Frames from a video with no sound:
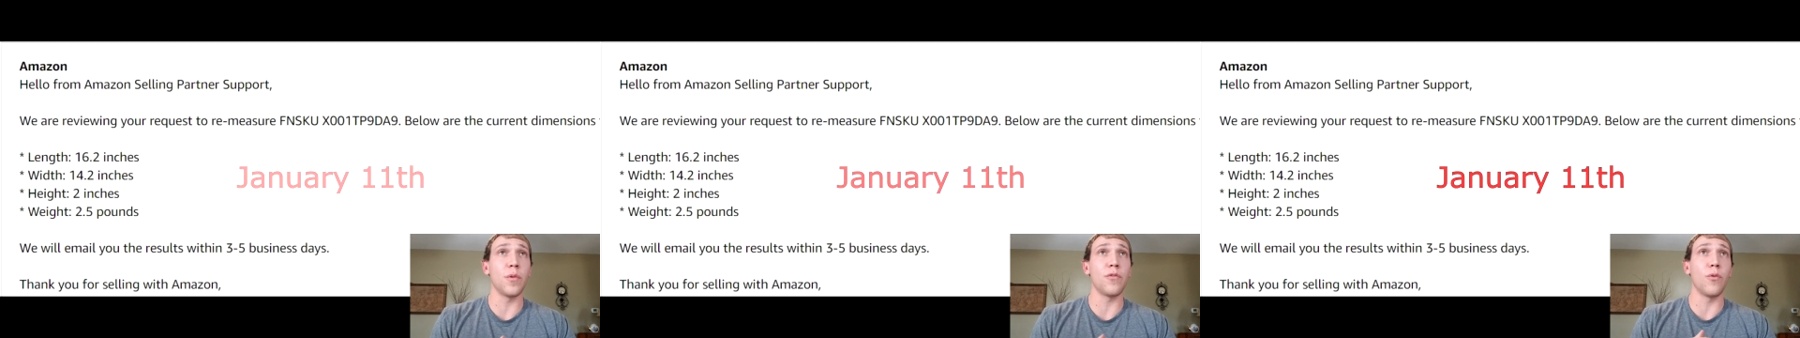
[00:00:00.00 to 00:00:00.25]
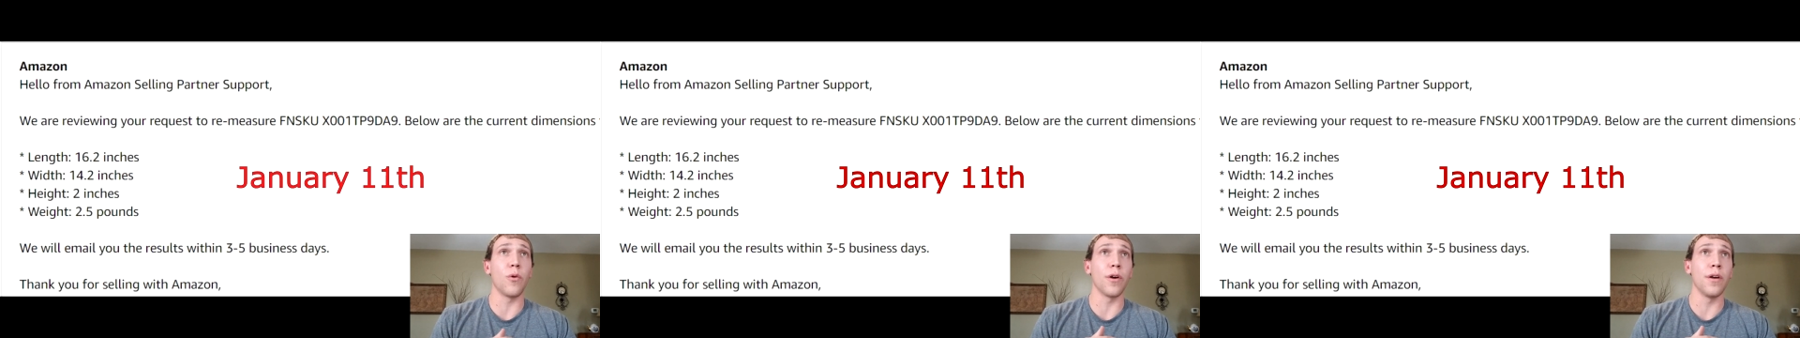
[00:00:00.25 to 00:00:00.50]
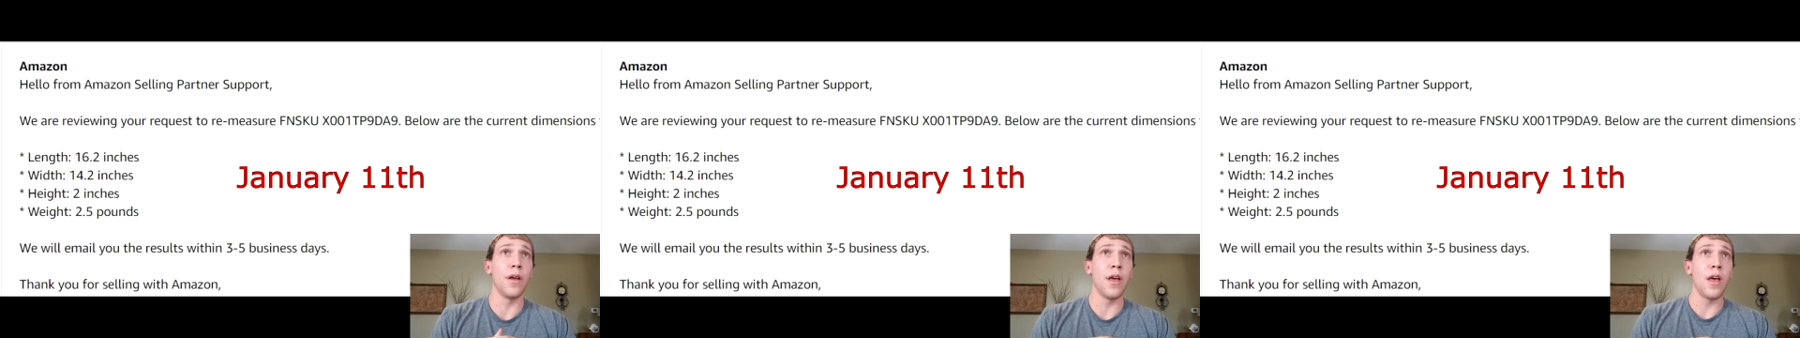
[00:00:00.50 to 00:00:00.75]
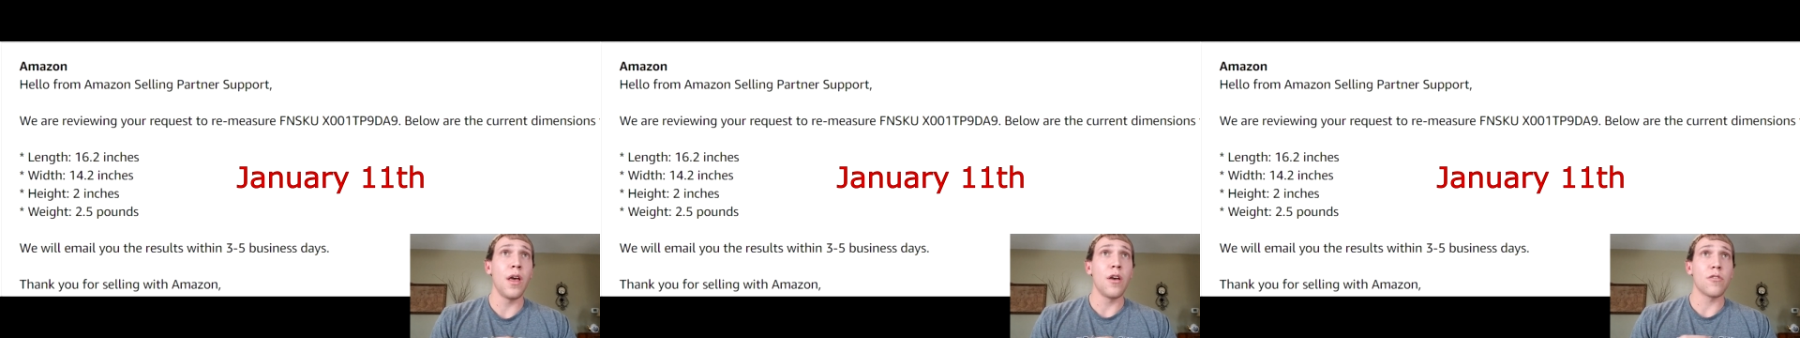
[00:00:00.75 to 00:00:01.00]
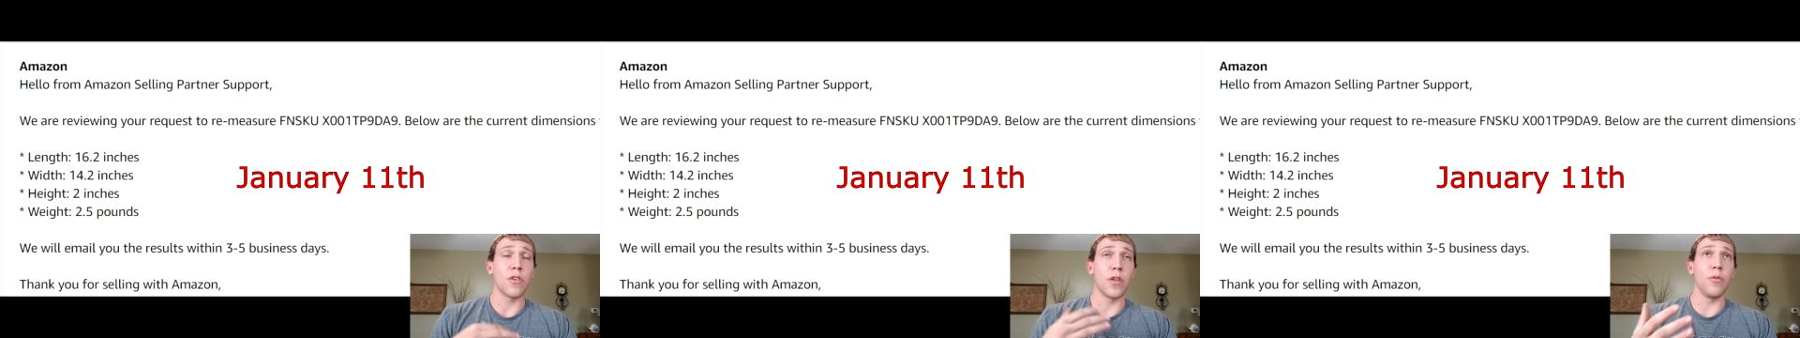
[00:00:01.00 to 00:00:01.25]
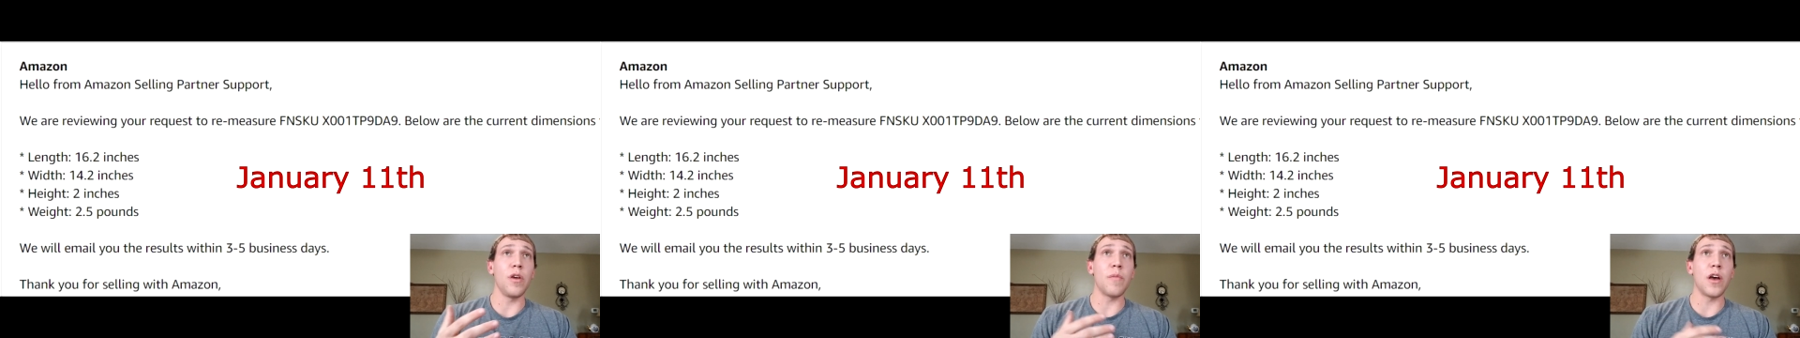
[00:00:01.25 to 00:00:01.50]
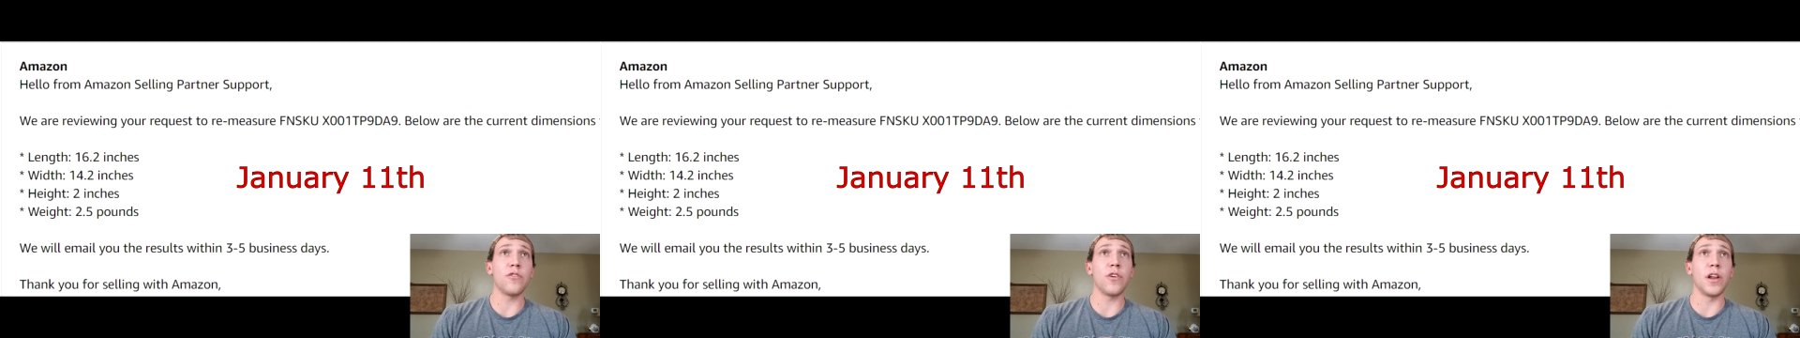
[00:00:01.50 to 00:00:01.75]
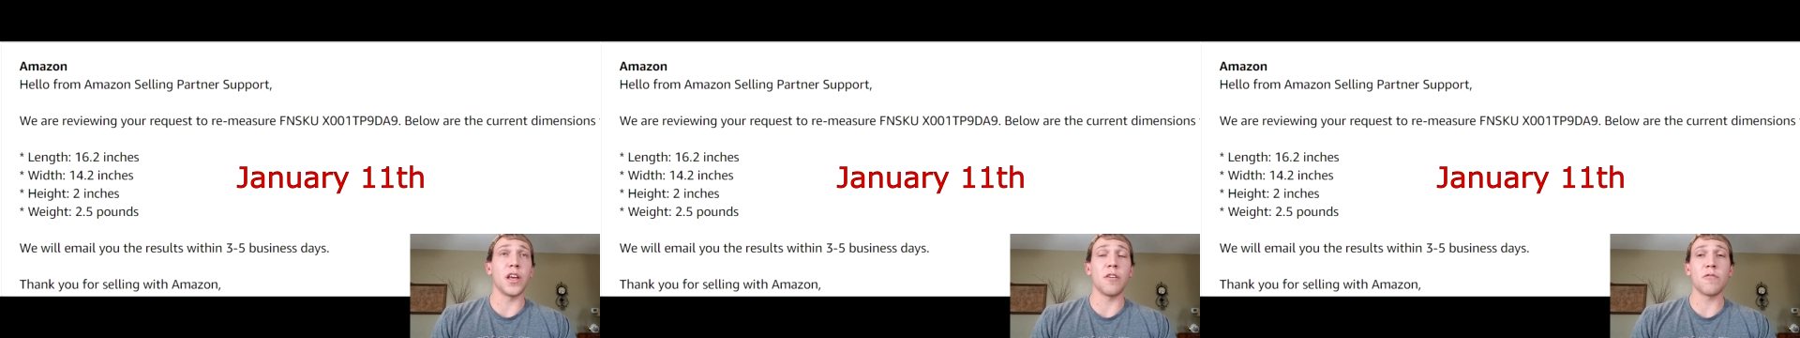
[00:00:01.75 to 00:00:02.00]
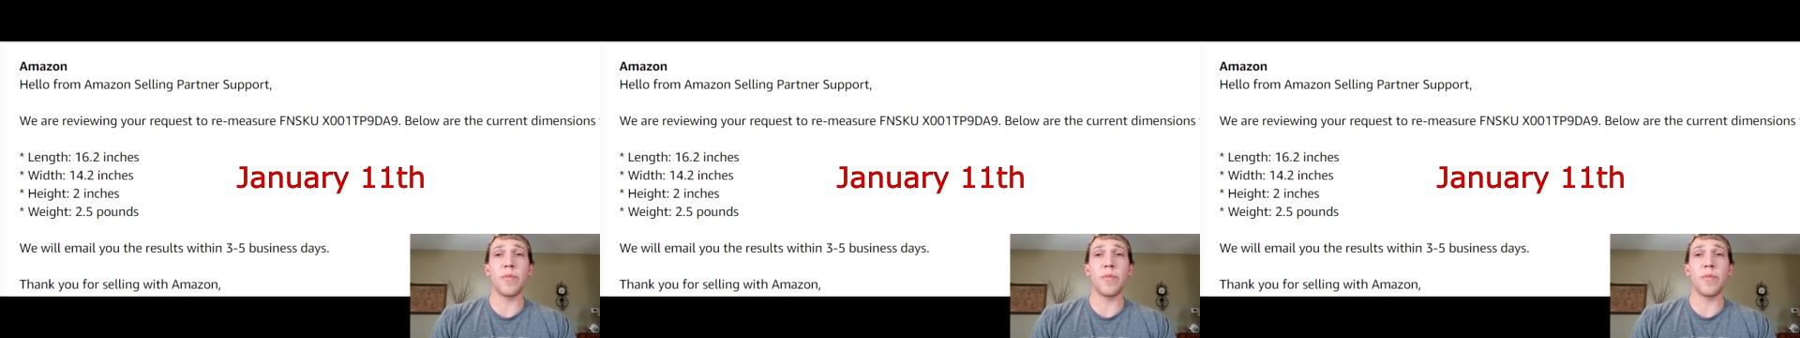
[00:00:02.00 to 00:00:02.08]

before. So they remeasure and it comes